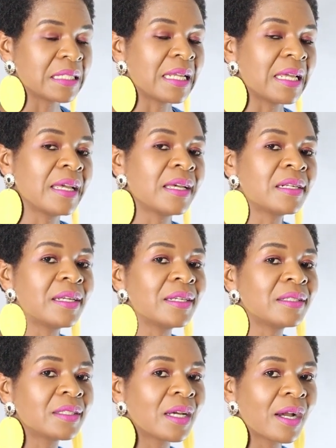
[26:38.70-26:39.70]
The
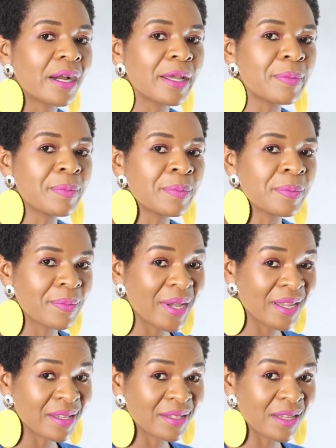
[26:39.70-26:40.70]
LA Times
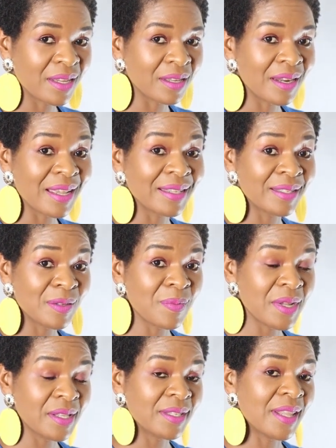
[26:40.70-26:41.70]
magazine
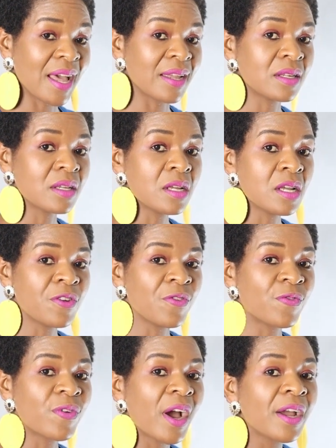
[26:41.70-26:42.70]
estimates that
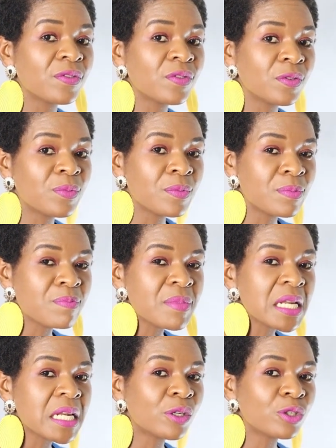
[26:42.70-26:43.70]
5
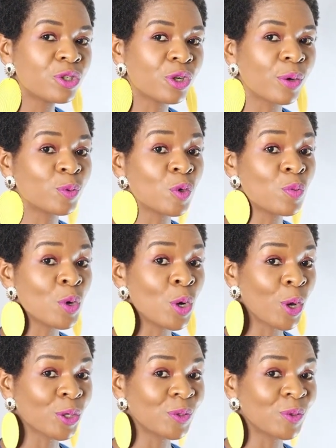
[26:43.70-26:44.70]
million jobs will be
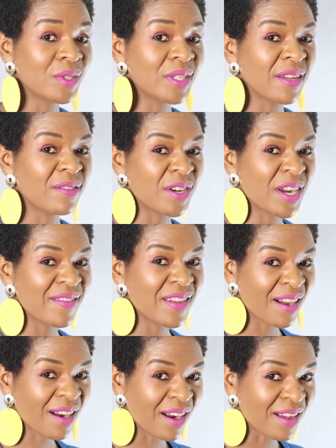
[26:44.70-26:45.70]
lost to
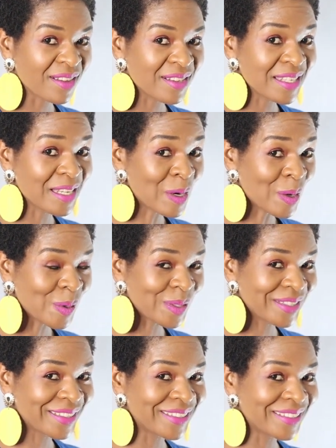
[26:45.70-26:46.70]
self-driving cars
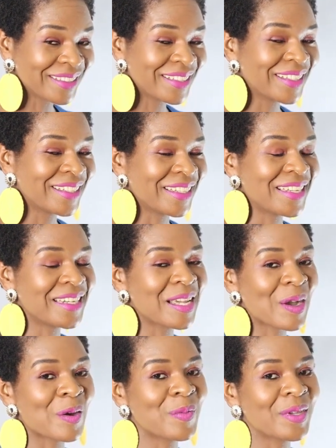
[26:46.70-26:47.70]
alone in the
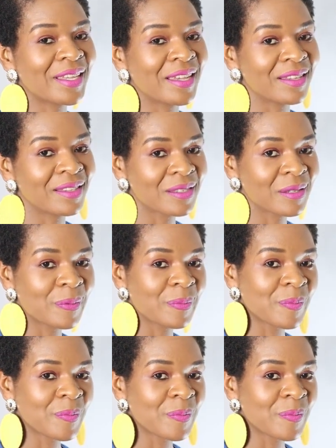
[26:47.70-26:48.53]
coming years.